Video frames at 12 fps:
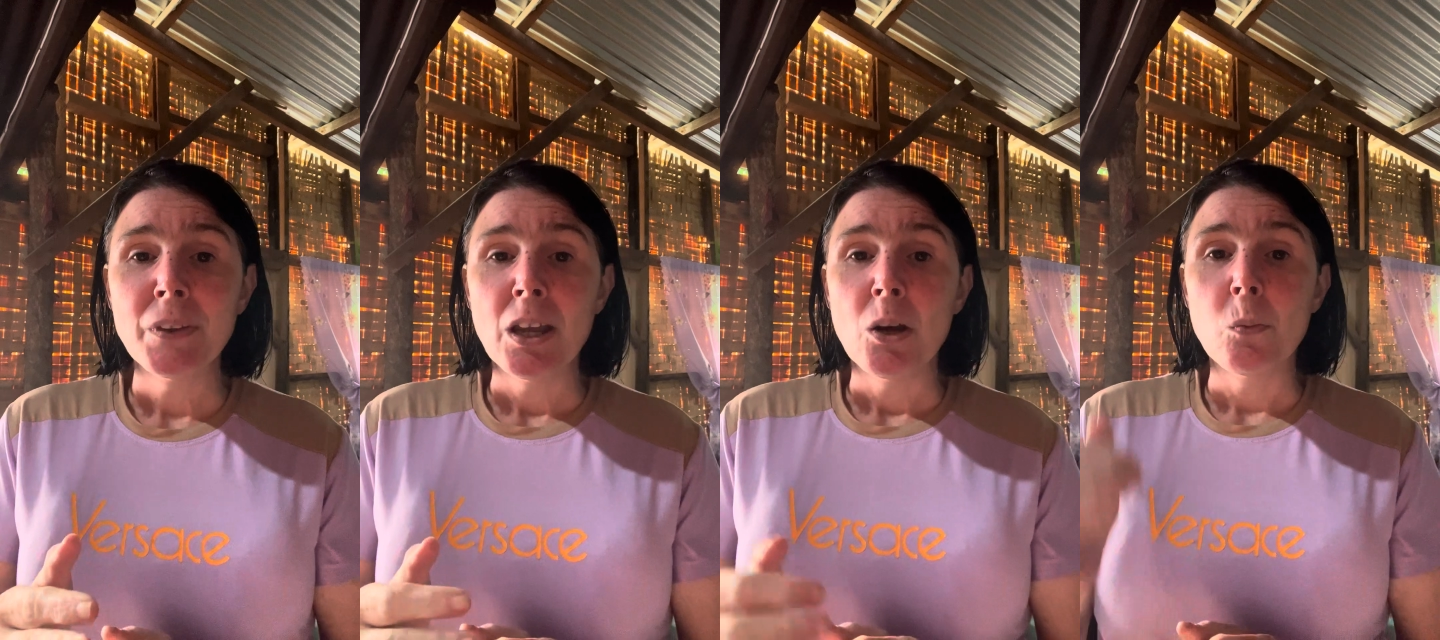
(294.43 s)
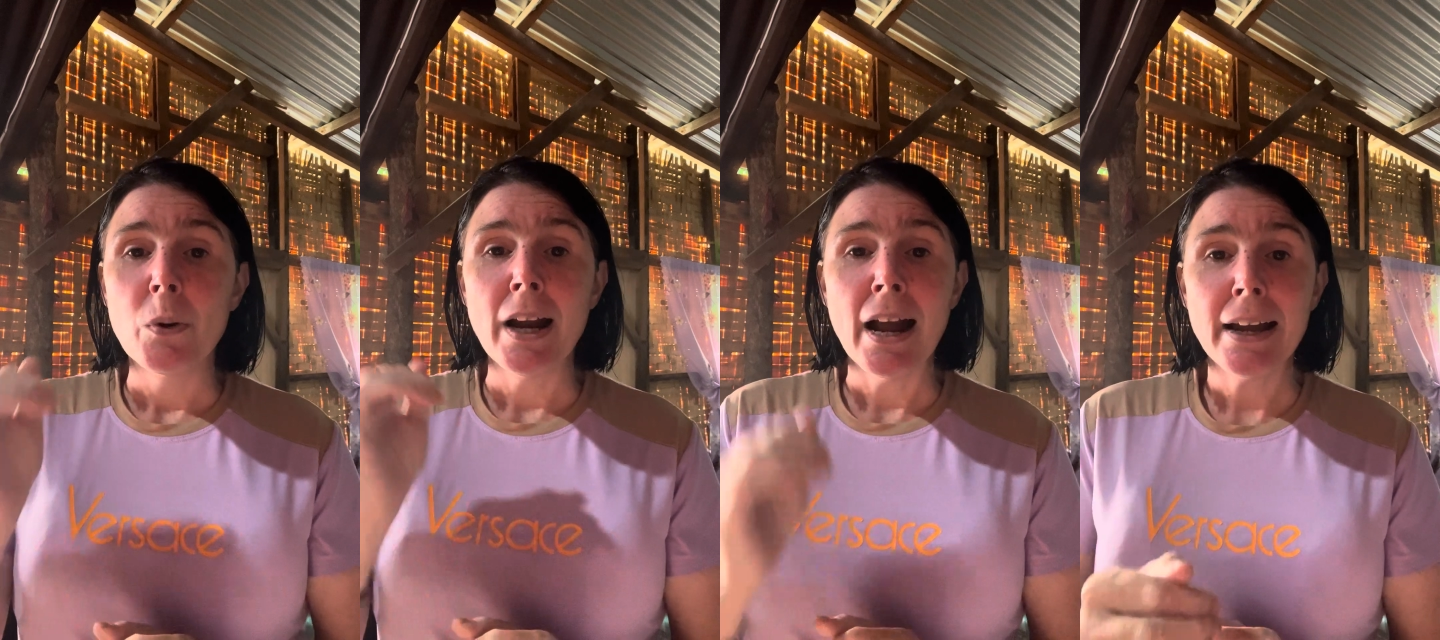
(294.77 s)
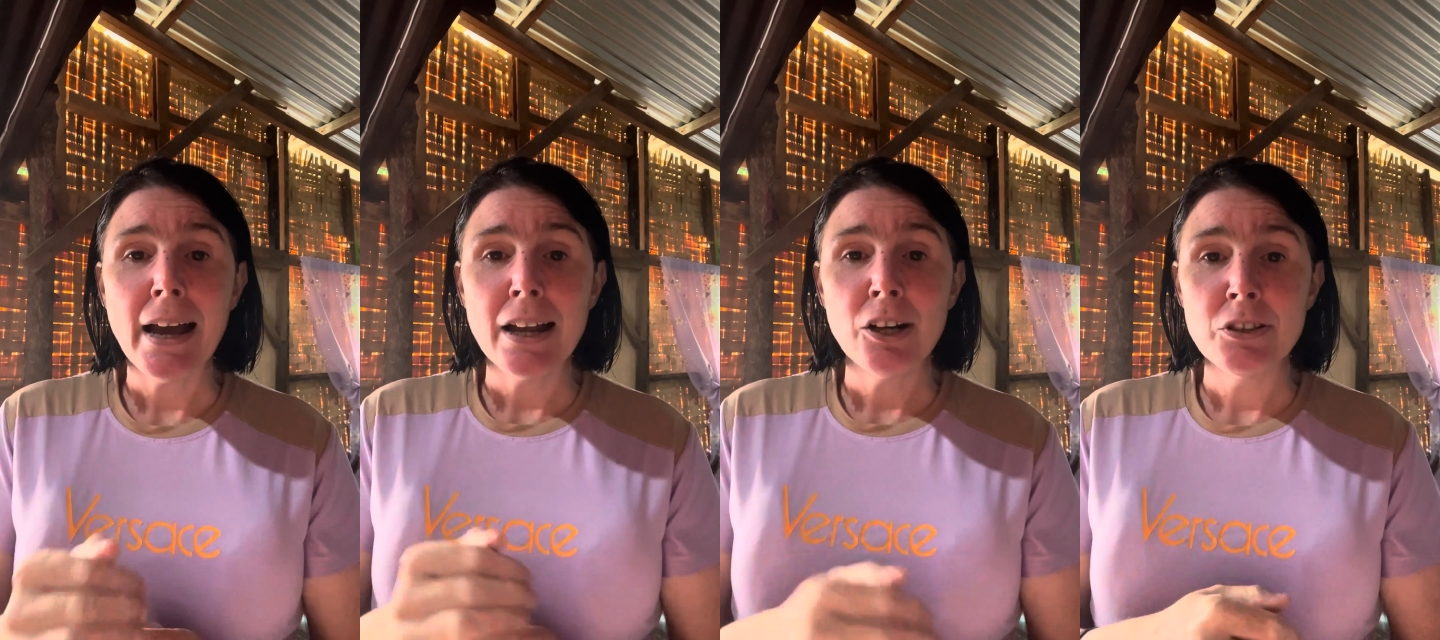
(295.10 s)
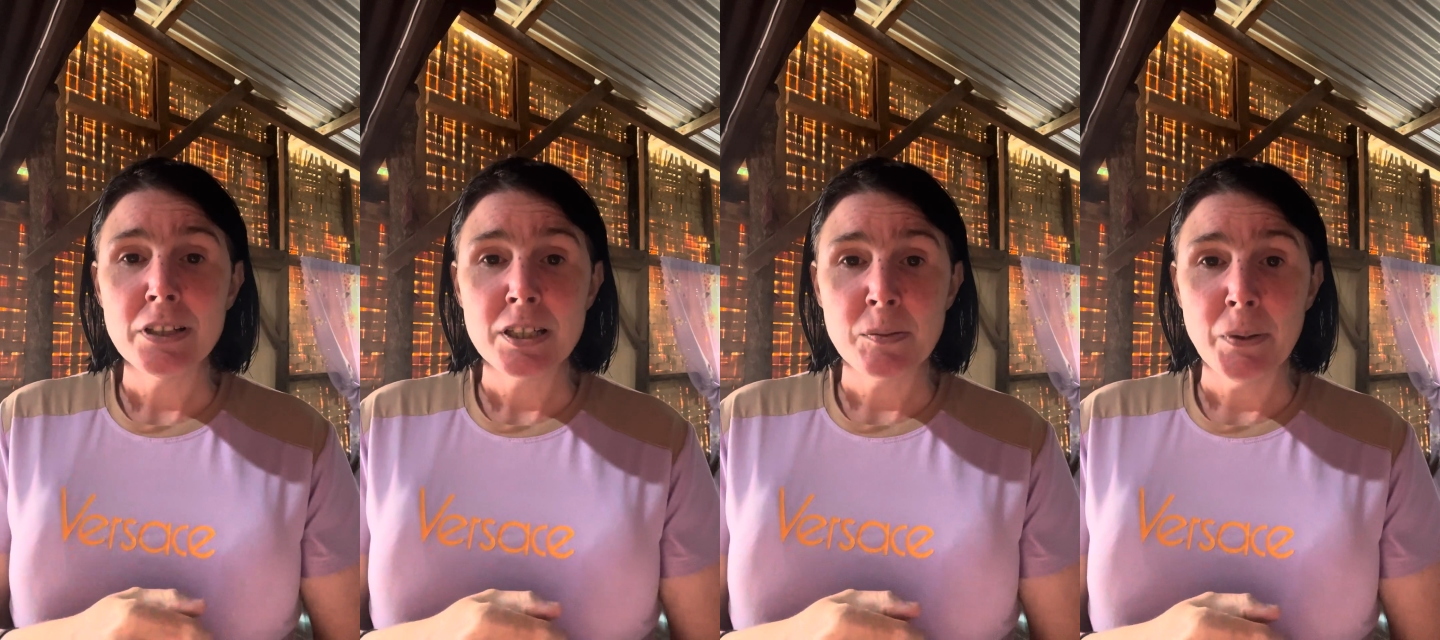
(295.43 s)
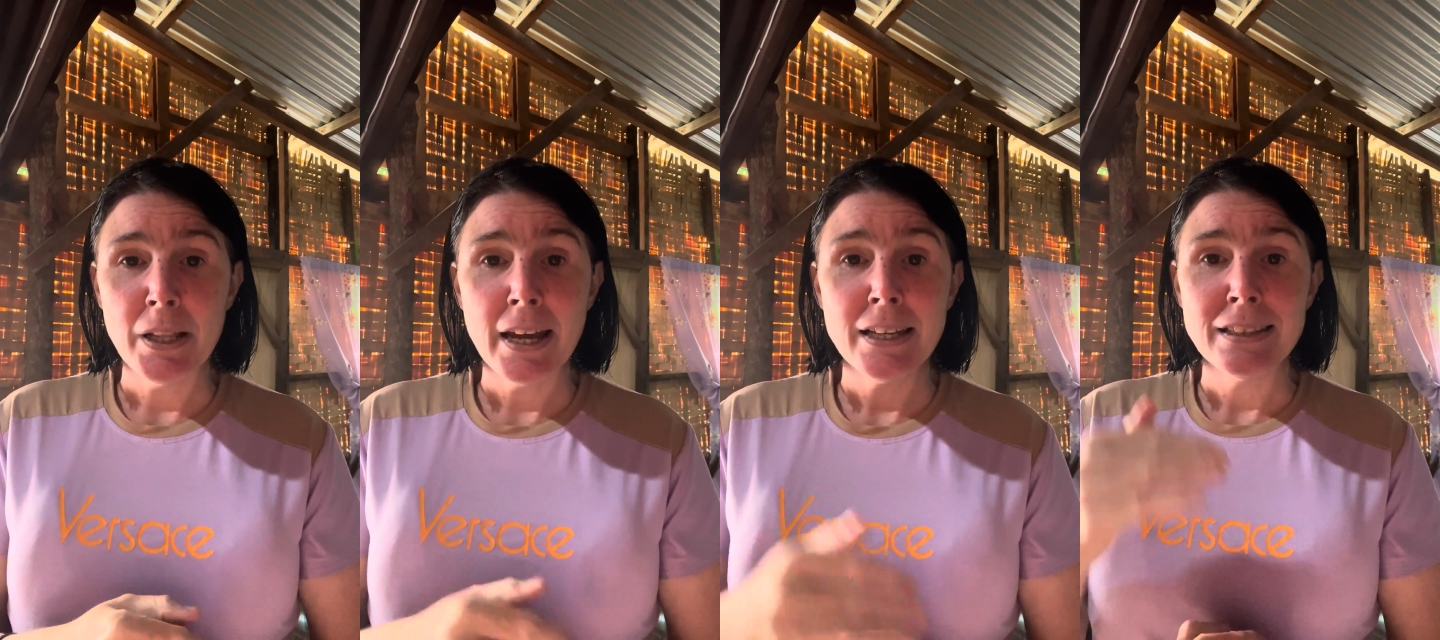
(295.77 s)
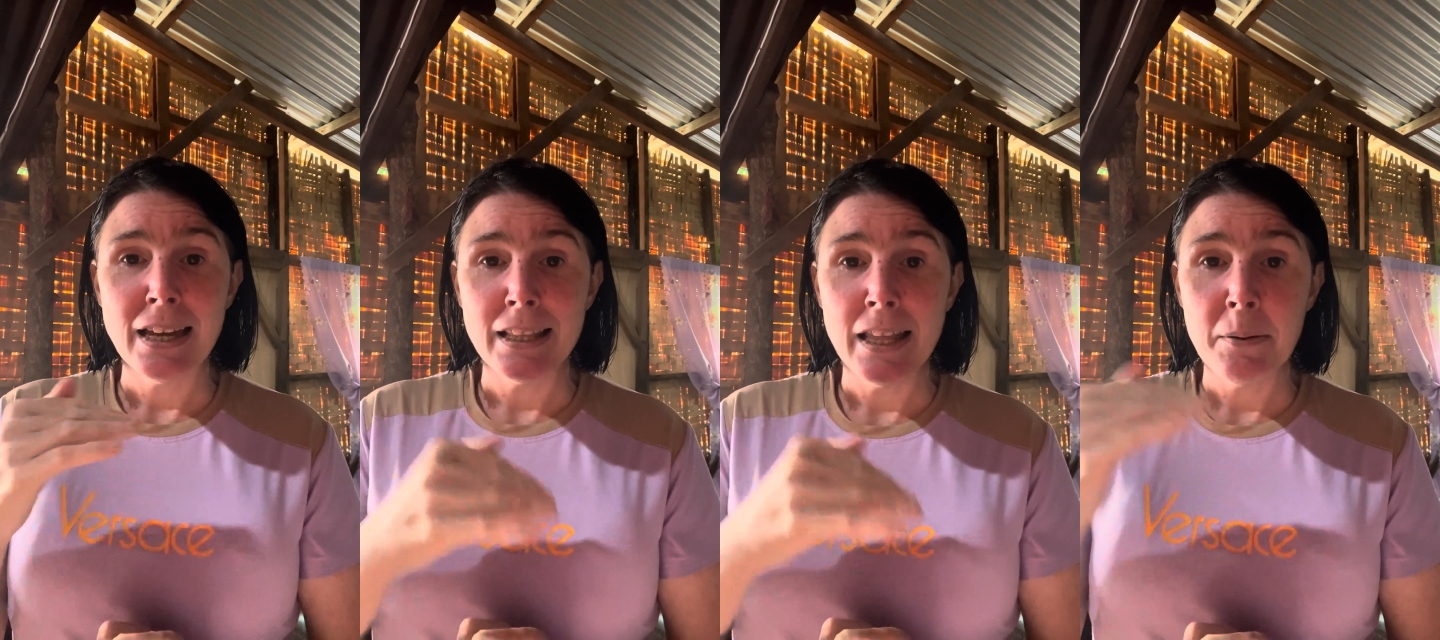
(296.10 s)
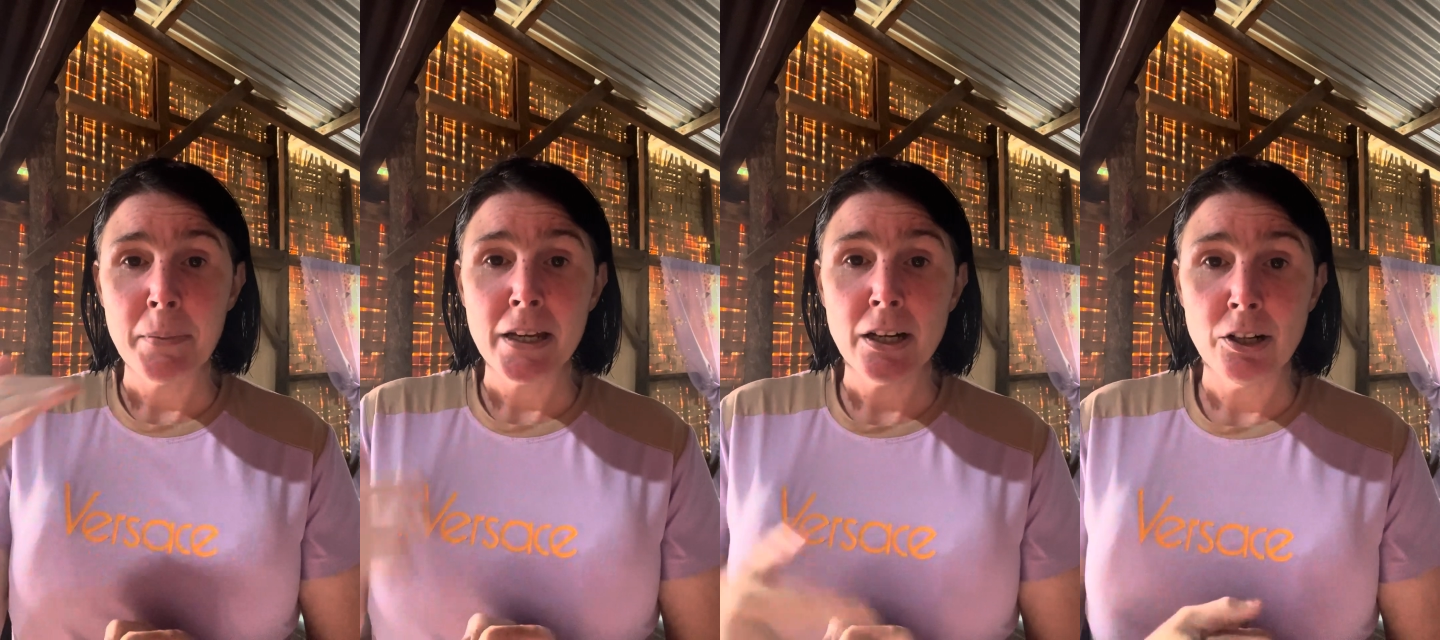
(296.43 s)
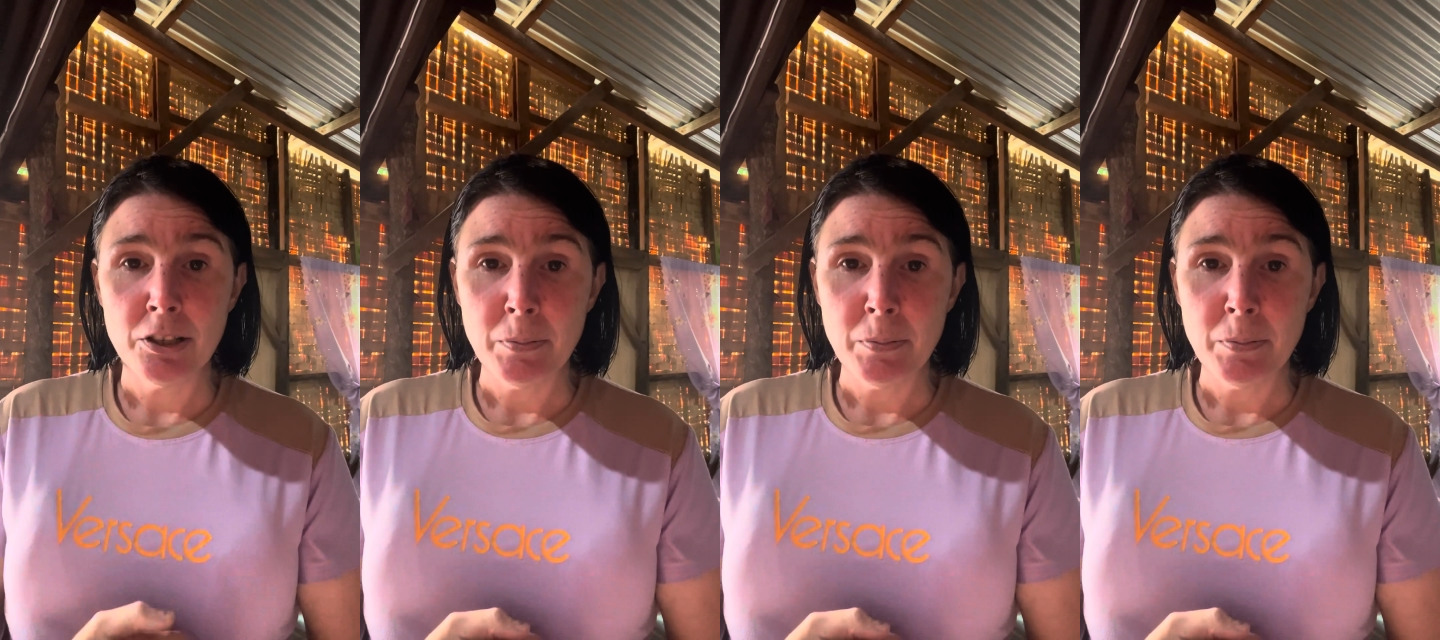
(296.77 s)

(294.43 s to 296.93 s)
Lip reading: when I got on this plane, they let me get on